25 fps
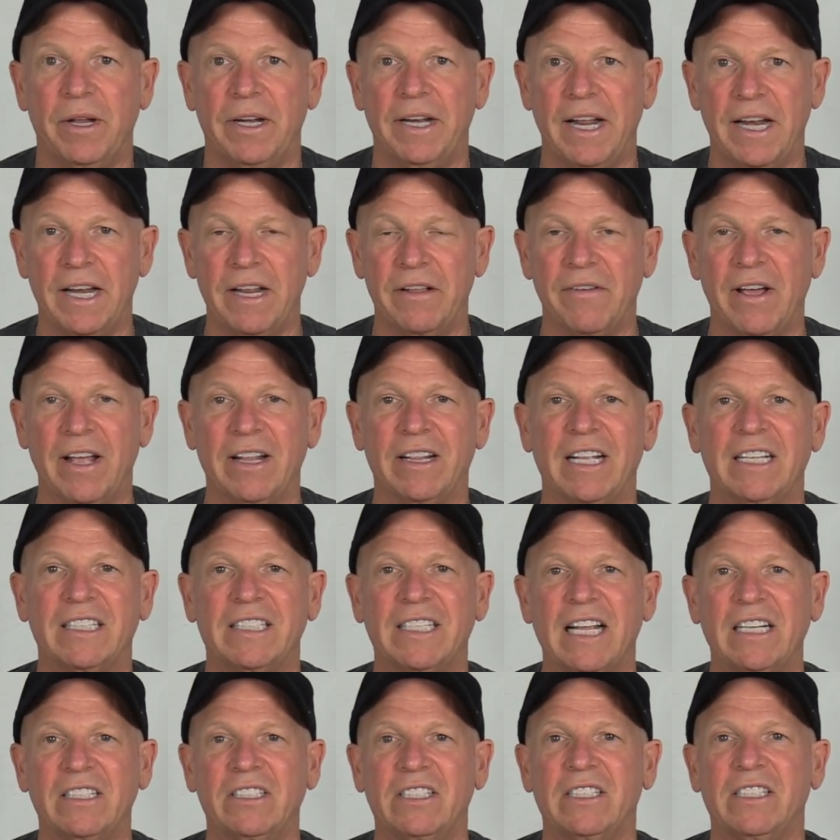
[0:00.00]
But in any event,
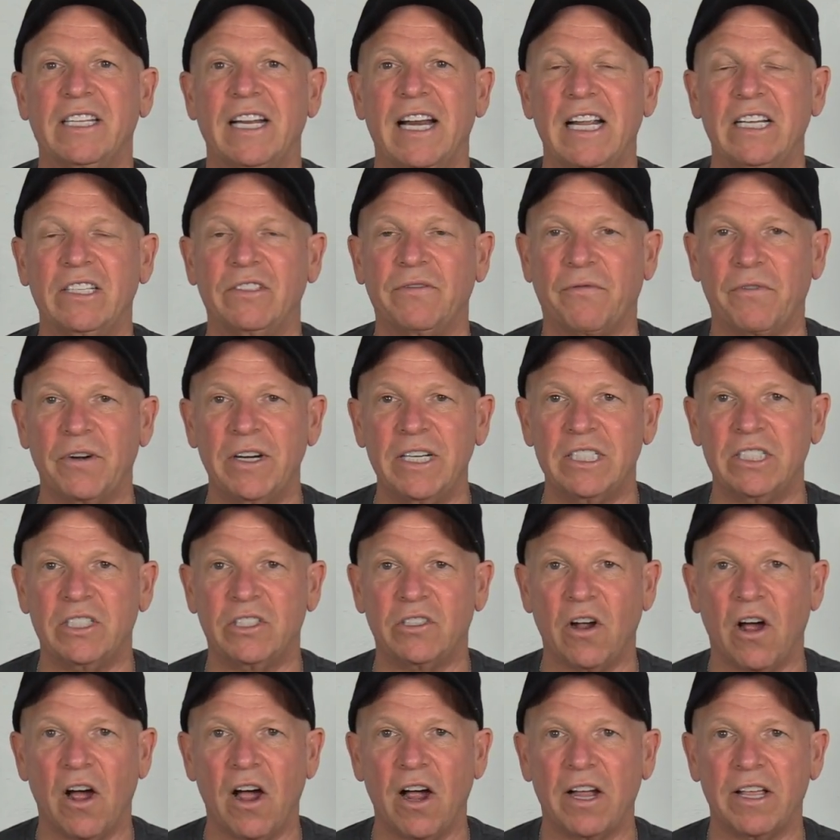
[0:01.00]
let's get to today's free
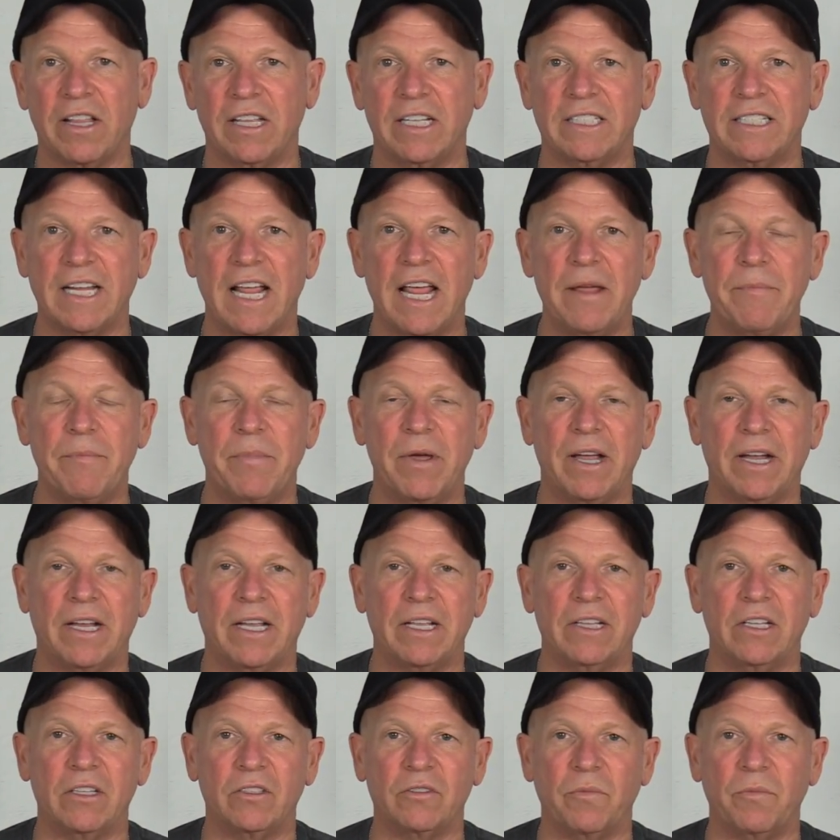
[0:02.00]
dog of the day
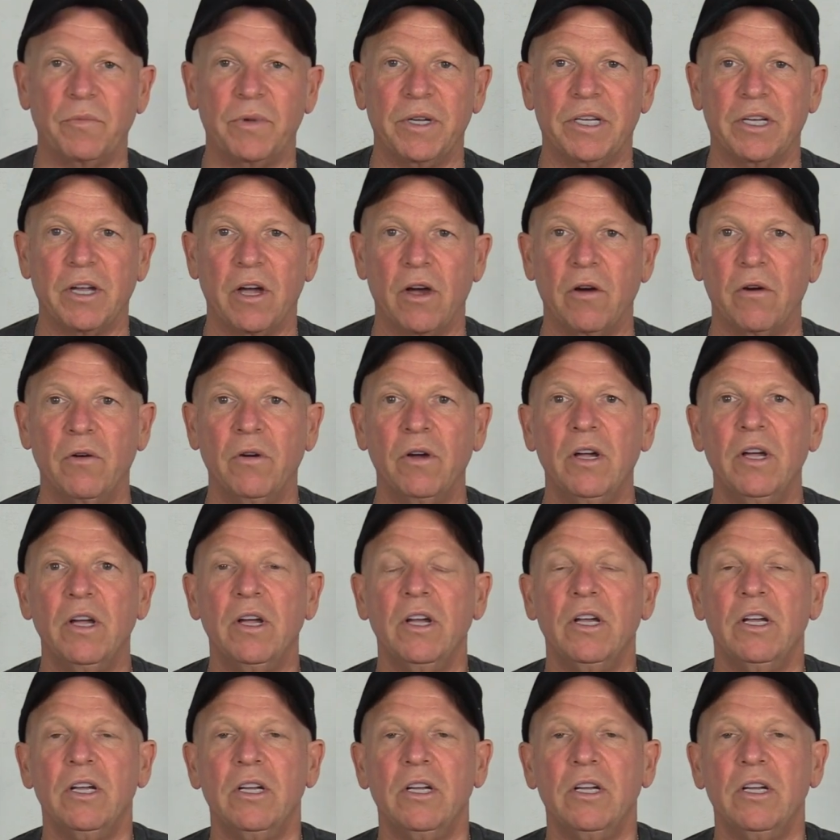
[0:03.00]
pick, and this one we go